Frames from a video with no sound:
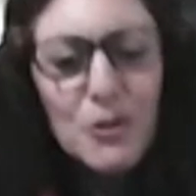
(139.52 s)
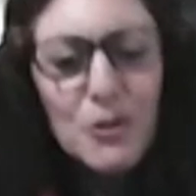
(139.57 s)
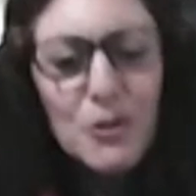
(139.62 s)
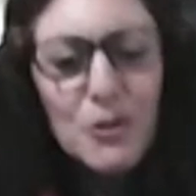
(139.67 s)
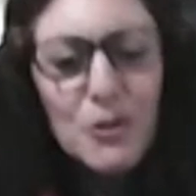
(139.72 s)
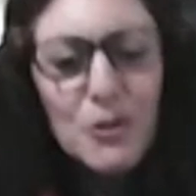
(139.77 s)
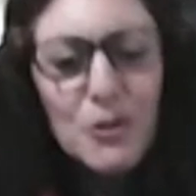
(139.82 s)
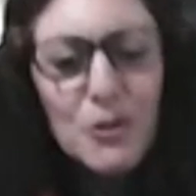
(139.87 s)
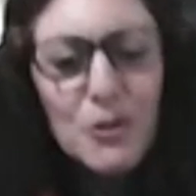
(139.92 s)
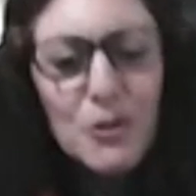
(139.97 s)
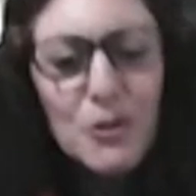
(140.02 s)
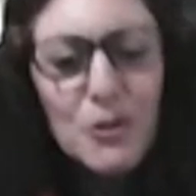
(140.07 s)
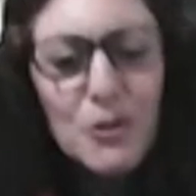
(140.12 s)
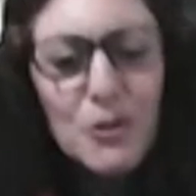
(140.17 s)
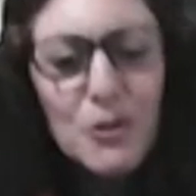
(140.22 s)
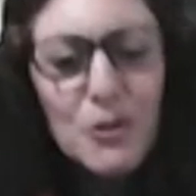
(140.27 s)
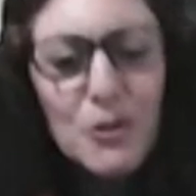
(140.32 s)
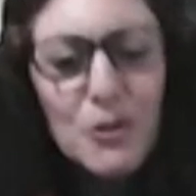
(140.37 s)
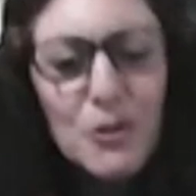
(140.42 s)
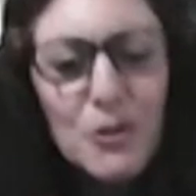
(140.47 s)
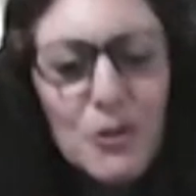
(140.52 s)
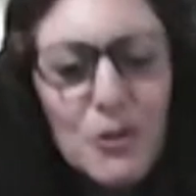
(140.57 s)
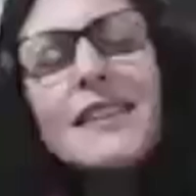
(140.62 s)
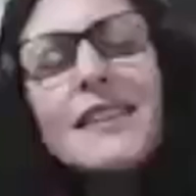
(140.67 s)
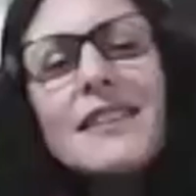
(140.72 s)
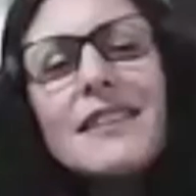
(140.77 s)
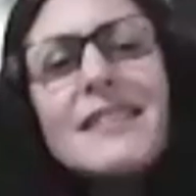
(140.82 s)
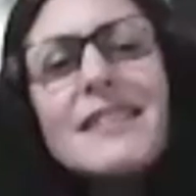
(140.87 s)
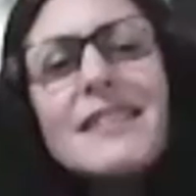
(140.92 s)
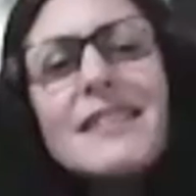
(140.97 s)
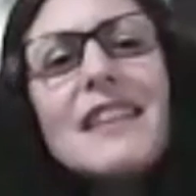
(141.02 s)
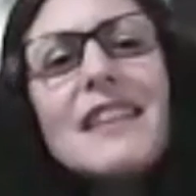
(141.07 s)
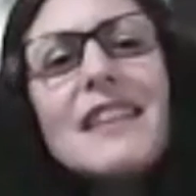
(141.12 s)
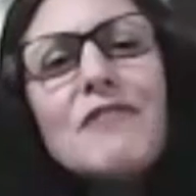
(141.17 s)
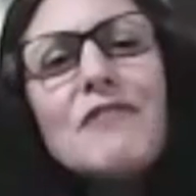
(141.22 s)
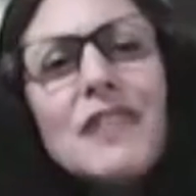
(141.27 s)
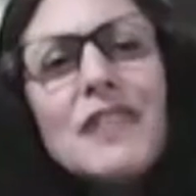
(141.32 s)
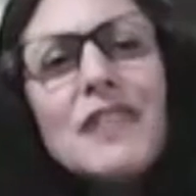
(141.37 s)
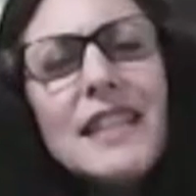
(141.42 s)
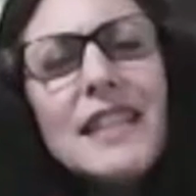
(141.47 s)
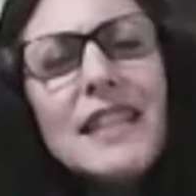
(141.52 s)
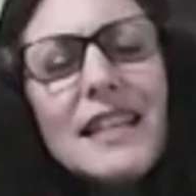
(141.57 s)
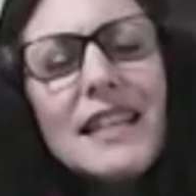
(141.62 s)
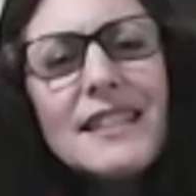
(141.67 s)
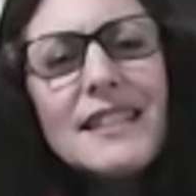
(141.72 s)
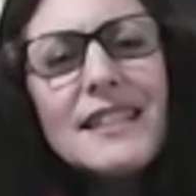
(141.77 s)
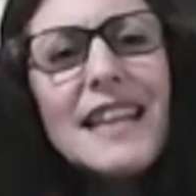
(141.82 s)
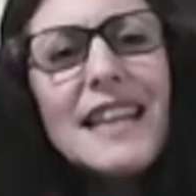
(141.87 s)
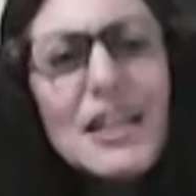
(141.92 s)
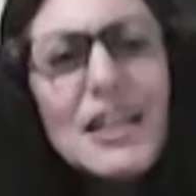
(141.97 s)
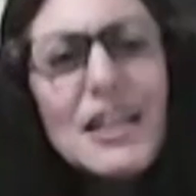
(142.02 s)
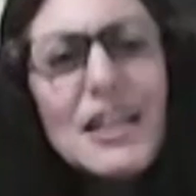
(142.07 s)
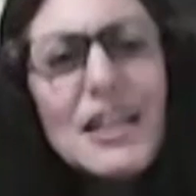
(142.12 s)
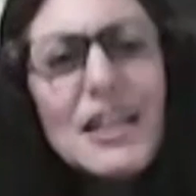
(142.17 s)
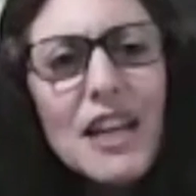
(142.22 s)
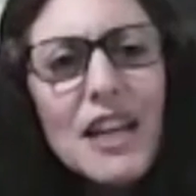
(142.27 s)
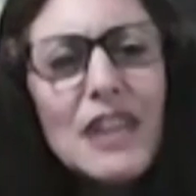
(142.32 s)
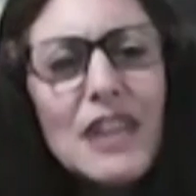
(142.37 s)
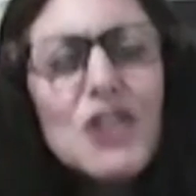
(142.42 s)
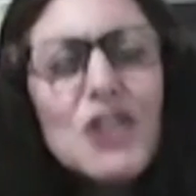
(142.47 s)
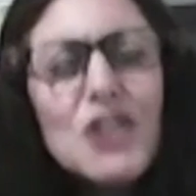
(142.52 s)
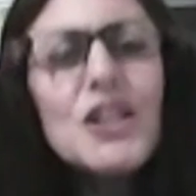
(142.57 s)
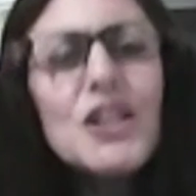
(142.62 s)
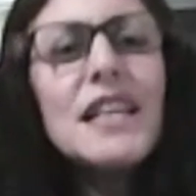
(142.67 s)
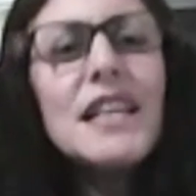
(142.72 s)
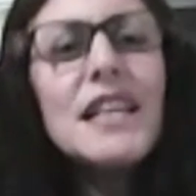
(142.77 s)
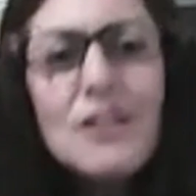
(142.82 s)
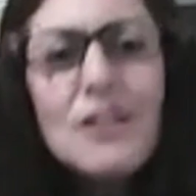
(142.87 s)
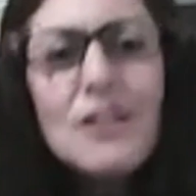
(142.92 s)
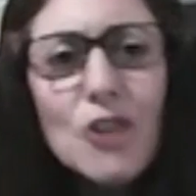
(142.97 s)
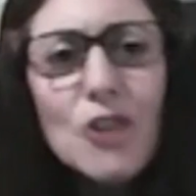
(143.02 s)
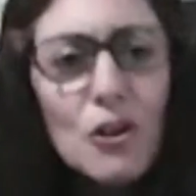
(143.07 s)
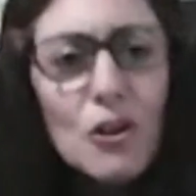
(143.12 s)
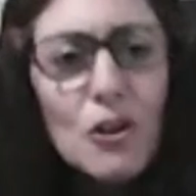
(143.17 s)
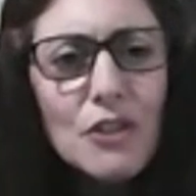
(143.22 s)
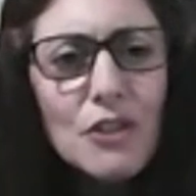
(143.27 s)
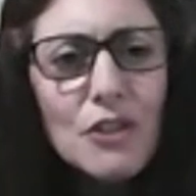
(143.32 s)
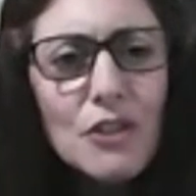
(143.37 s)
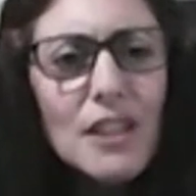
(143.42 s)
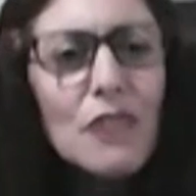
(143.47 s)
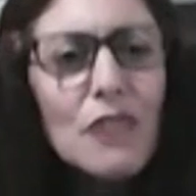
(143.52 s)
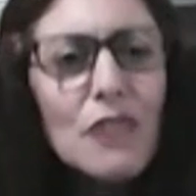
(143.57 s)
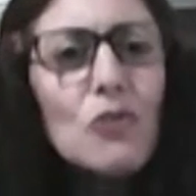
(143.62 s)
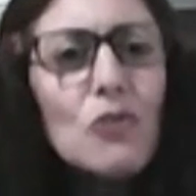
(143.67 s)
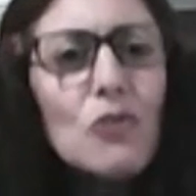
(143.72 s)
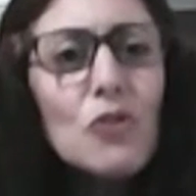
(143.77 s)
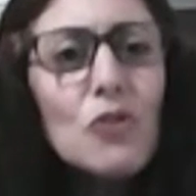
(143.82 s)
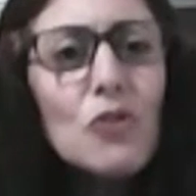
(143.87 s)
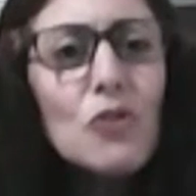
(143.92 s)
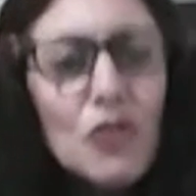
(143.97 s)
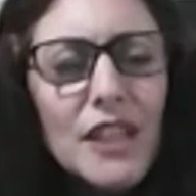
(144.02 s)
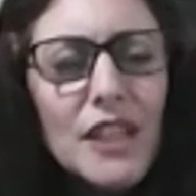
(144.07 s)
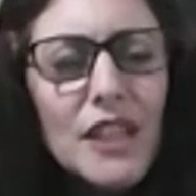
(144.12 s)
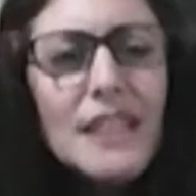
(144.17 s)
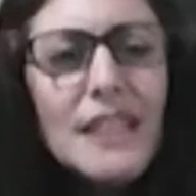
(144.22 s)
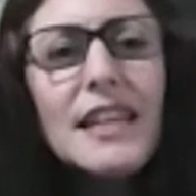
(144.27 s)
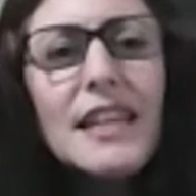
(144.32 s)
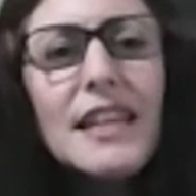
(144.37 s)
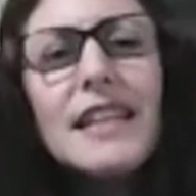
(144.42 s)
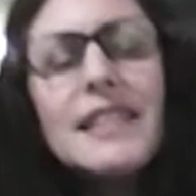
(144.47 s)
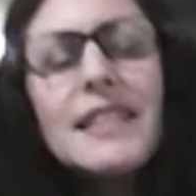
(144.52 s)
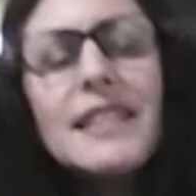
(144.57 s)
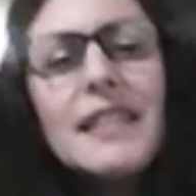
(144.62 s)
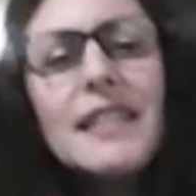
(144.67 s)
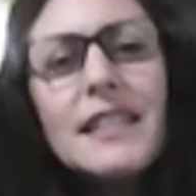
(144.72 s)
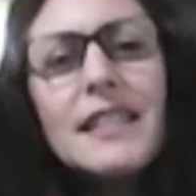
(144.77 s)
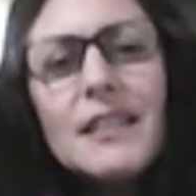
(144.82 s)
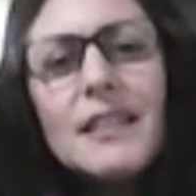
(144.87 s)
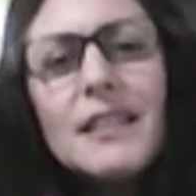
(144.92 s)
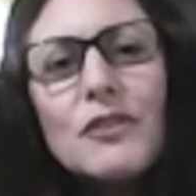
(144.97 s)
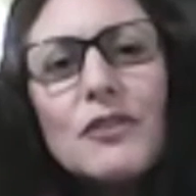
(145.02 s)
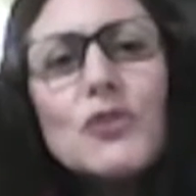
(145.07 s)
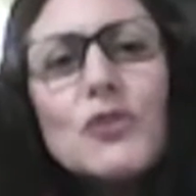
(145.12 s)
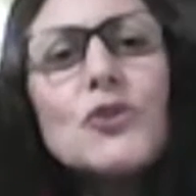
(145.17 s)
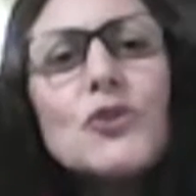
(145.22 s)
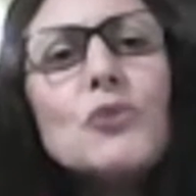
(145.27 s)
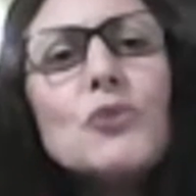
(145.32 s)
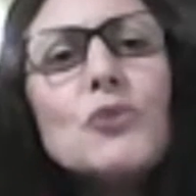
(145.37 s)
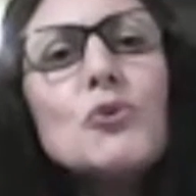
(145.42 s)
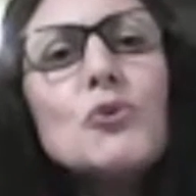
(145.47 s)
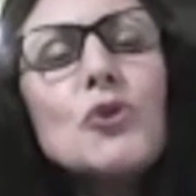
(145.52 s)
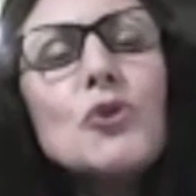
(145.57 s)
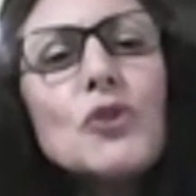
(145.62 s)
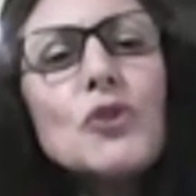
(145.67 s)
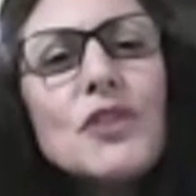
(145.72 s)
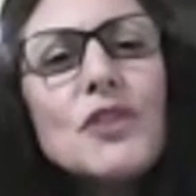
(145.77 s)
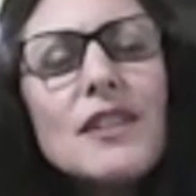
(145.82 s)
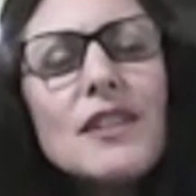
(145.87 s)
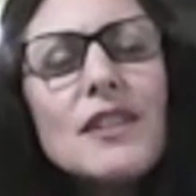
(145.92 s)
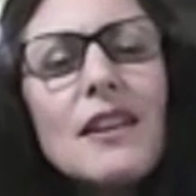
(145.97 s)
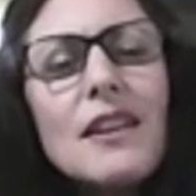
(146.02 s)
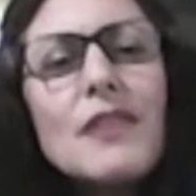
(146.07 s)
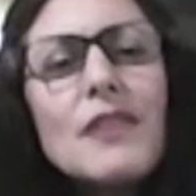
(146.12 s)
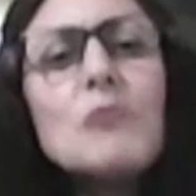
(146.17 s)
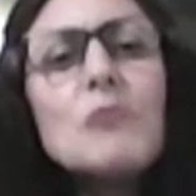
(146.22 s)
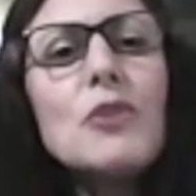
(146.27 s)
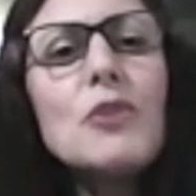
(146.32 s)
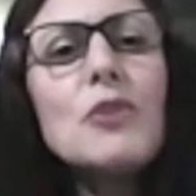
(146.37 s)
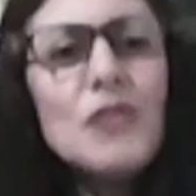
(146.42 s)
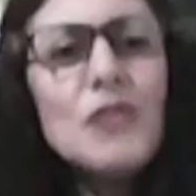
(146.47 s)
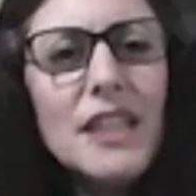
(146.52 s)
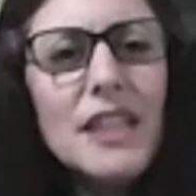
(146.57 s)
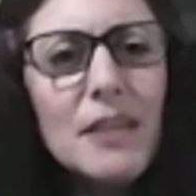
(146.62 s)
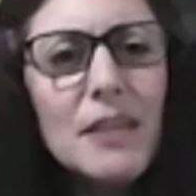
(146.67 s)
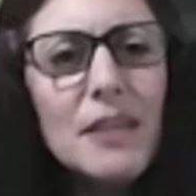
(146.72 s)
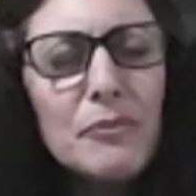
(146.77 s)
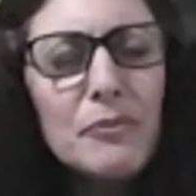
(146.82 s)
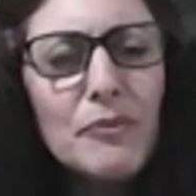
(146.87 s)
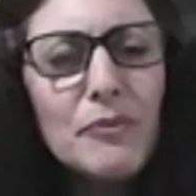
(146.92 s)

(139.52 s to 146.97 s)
The first 7 years, the education is totally orientated towards the body.